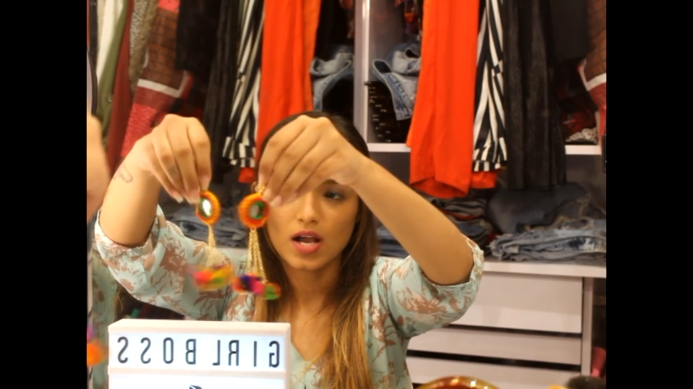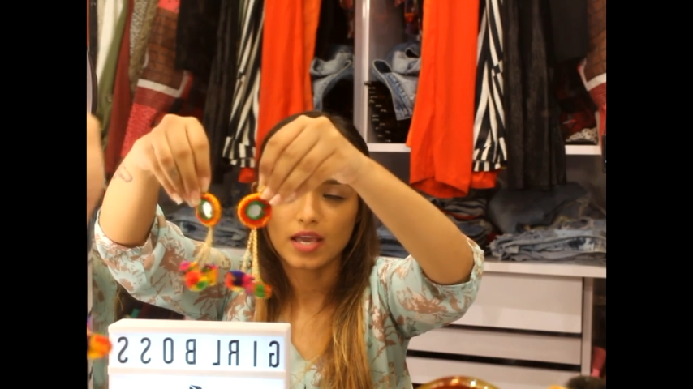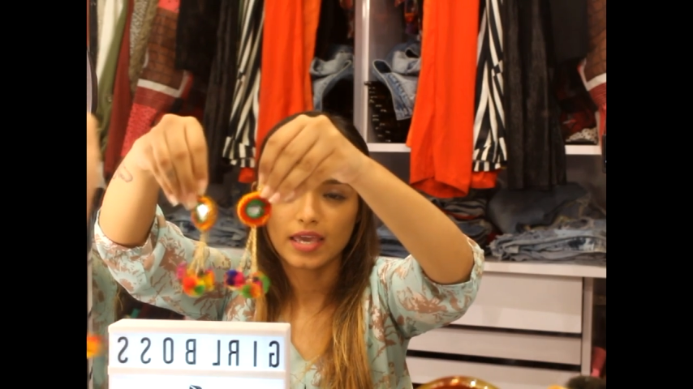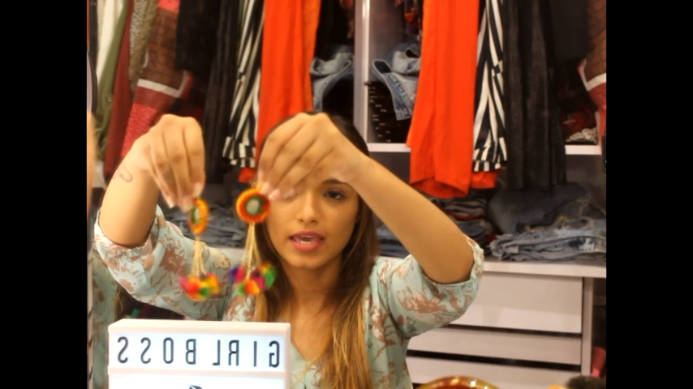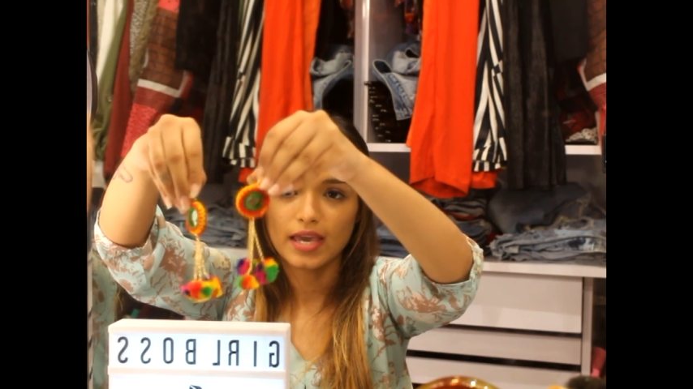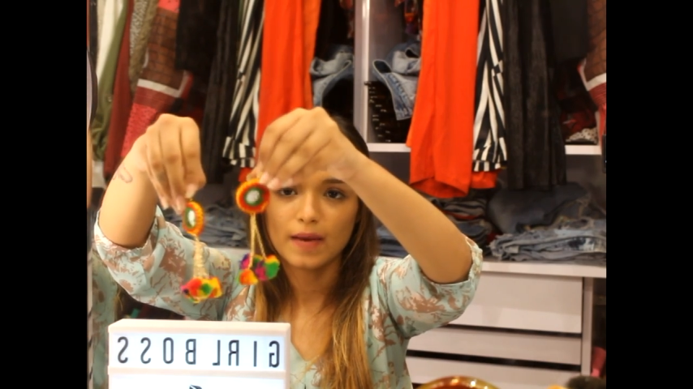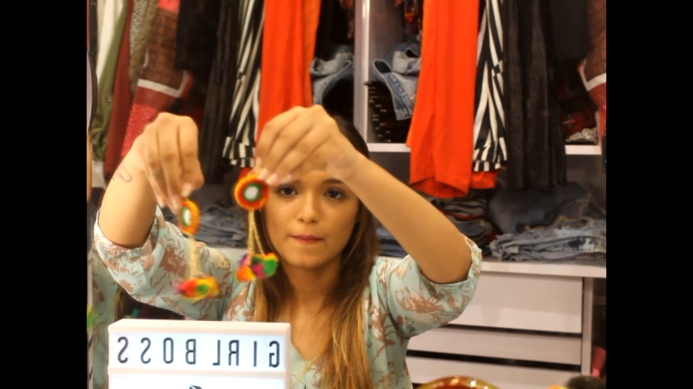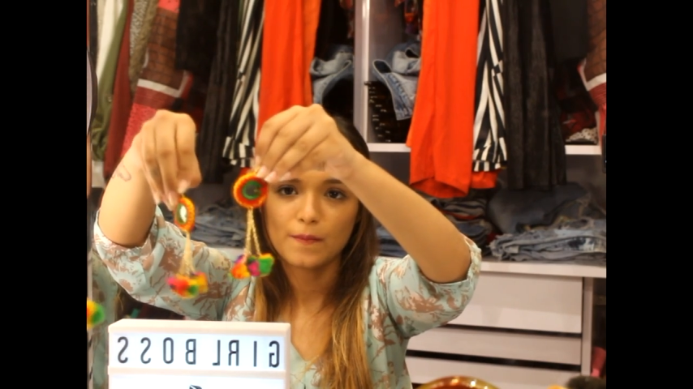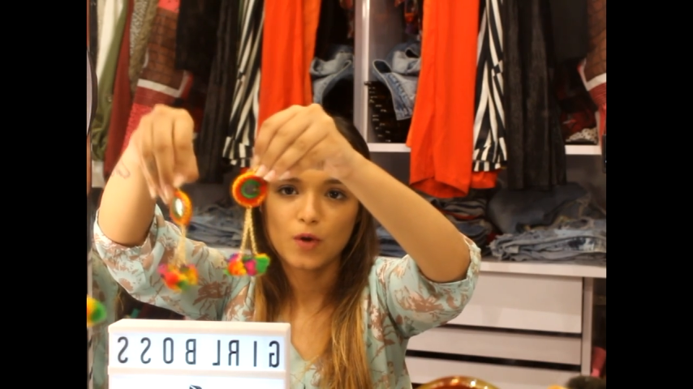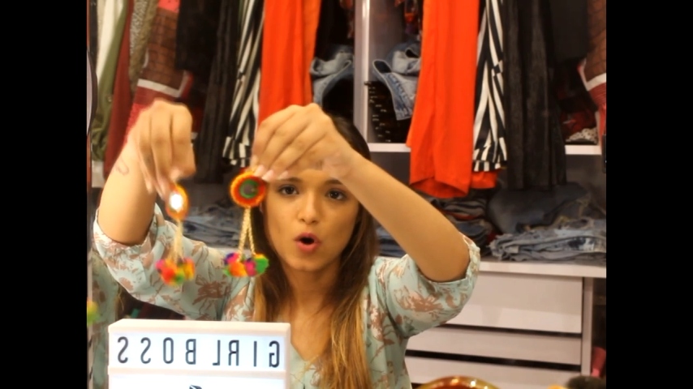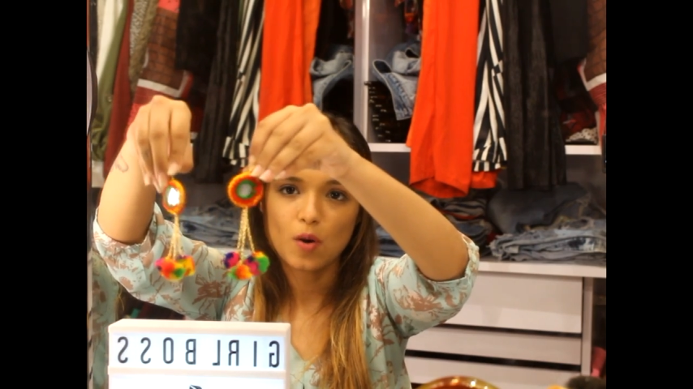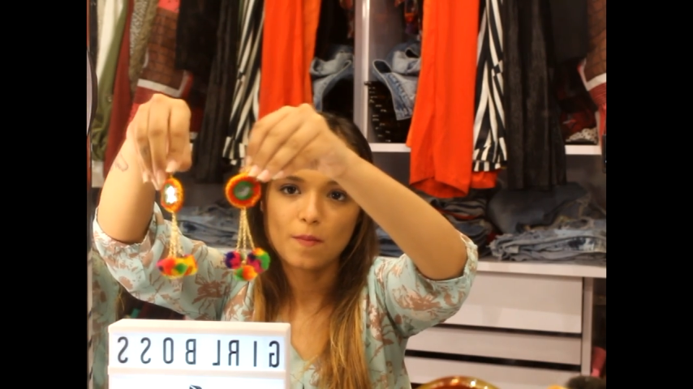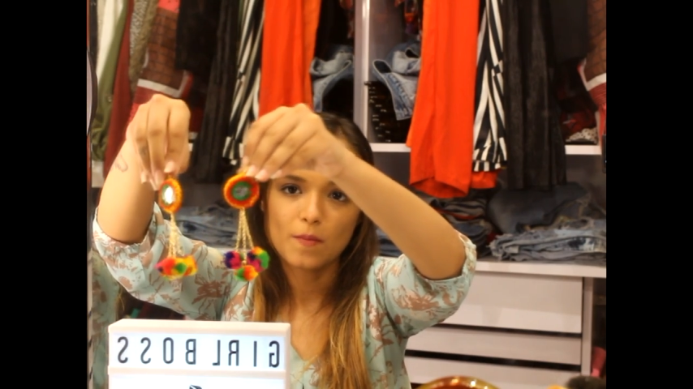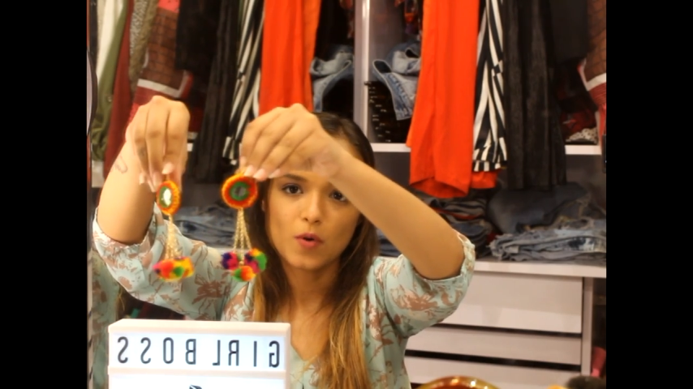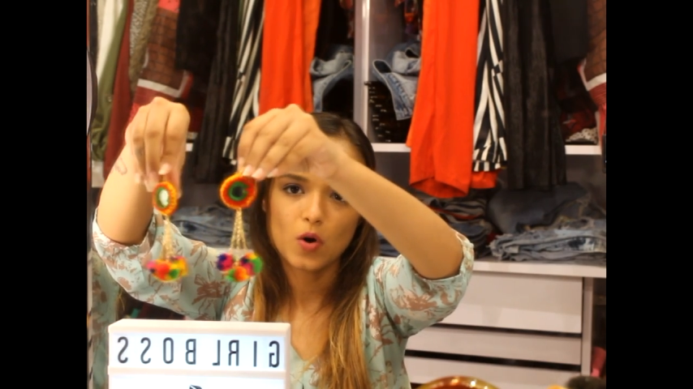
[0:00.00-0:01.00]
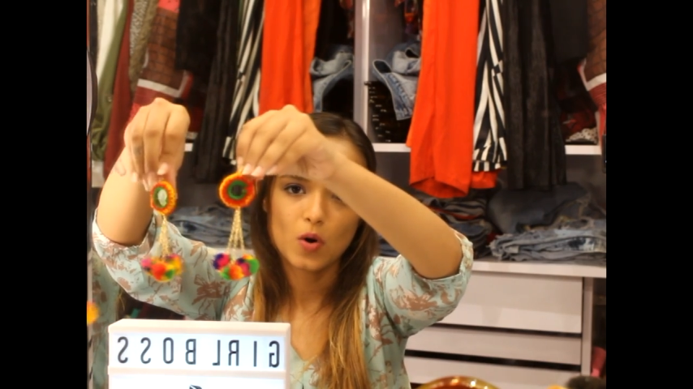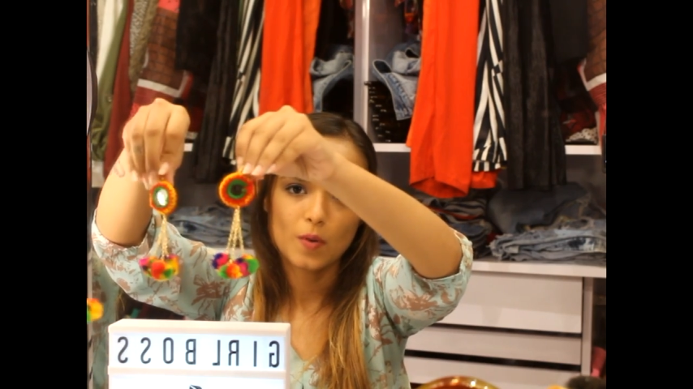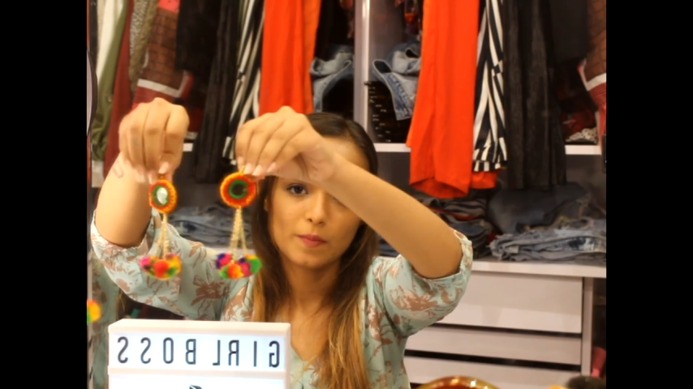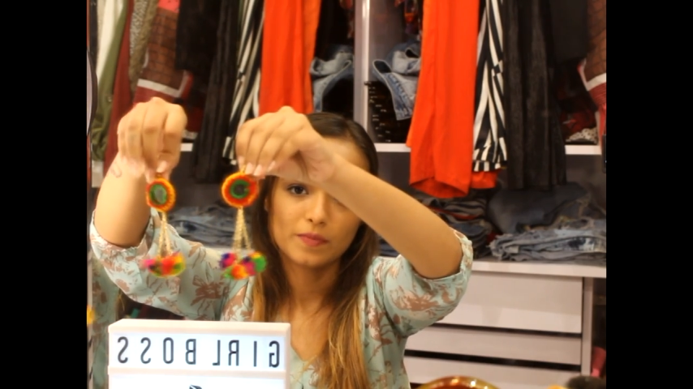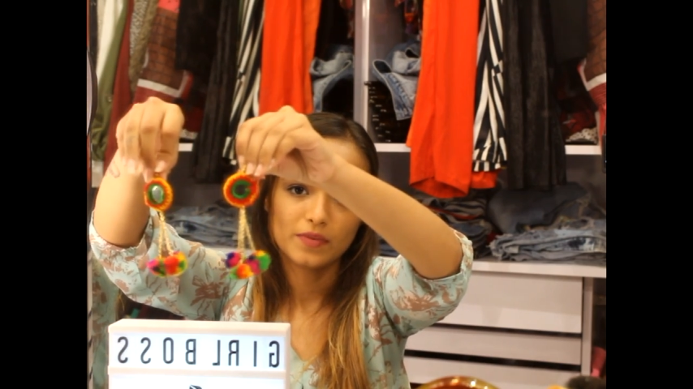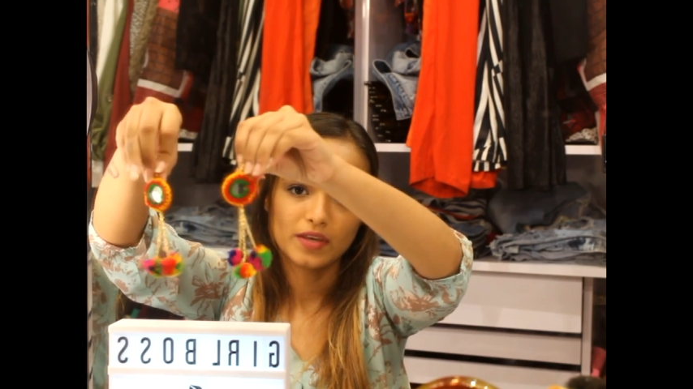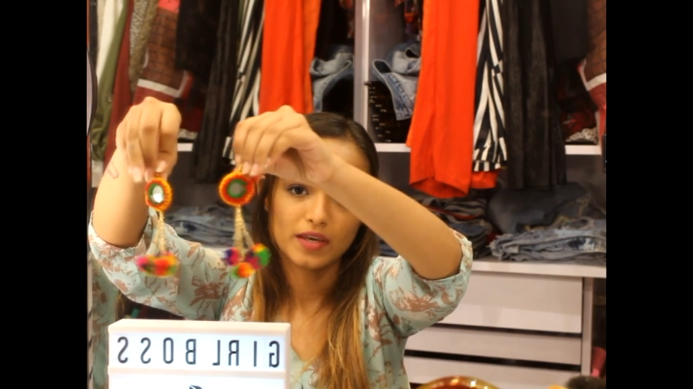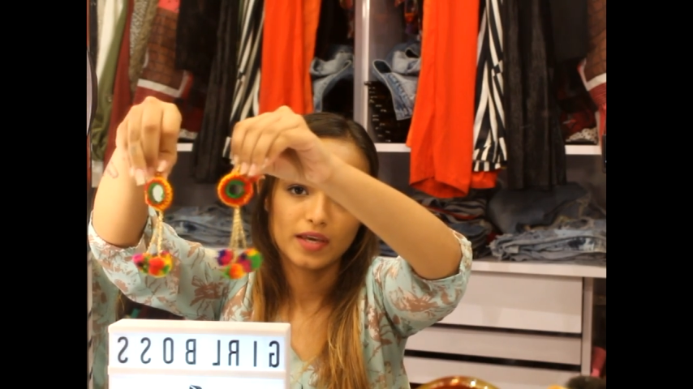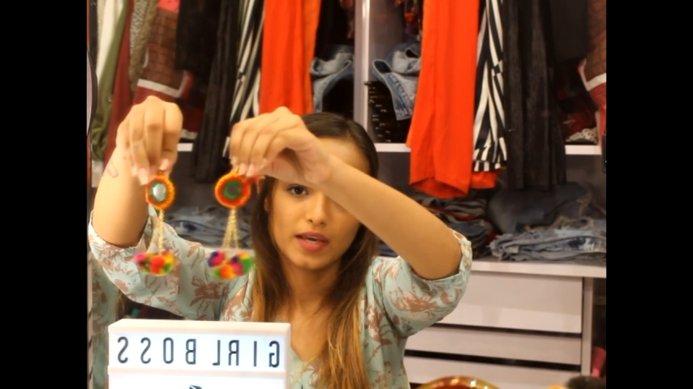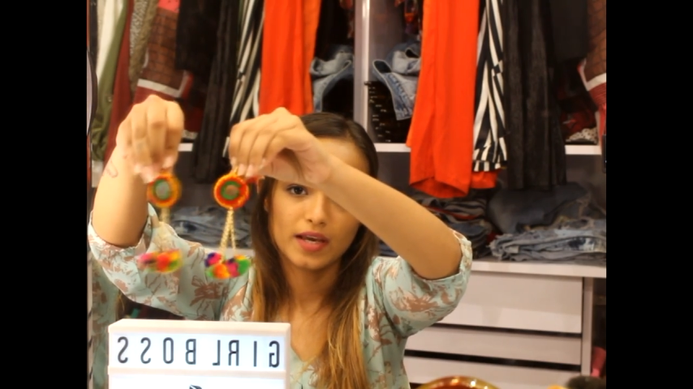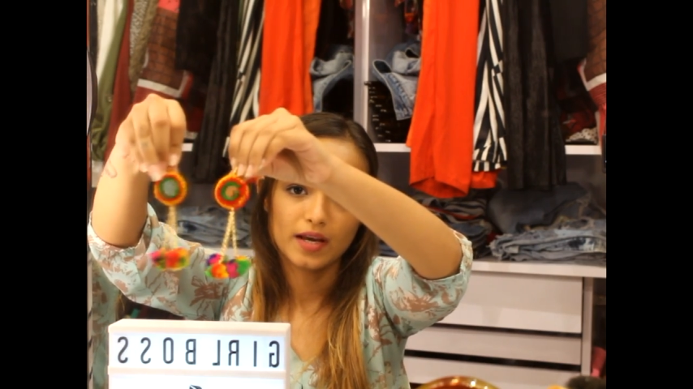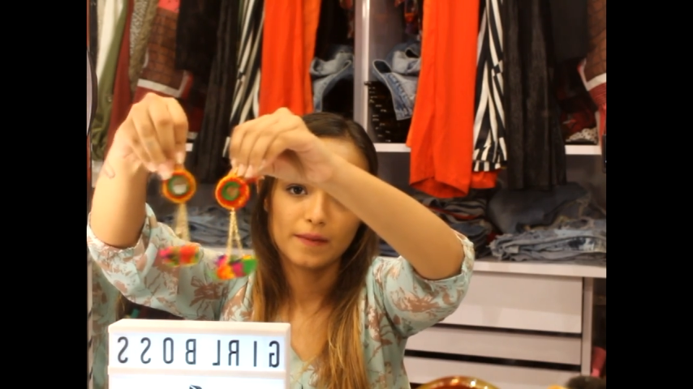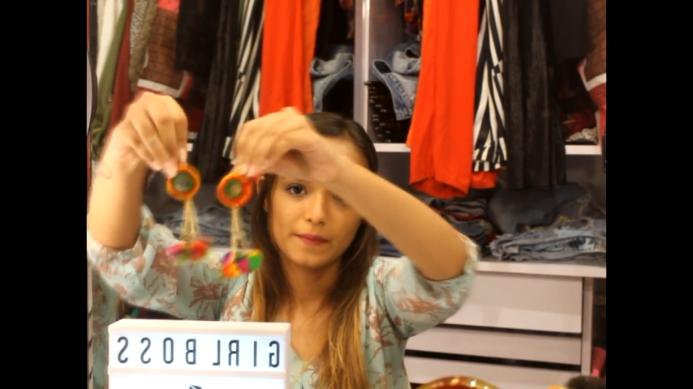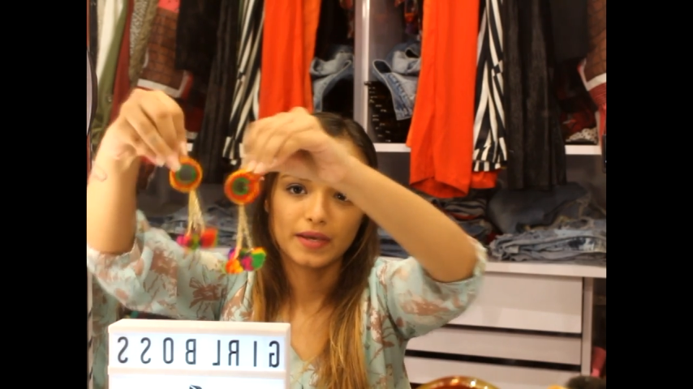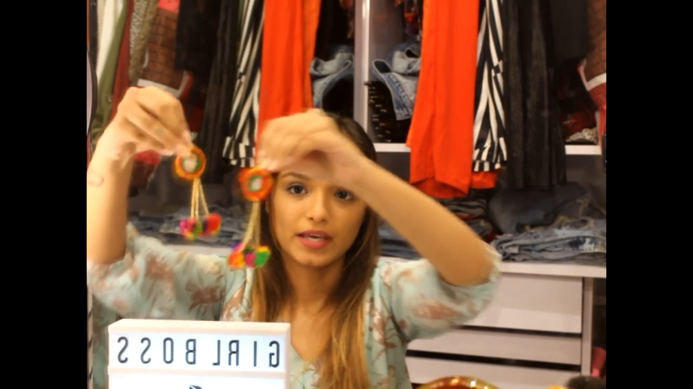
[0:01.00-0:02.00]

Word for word: again pom-pom thing,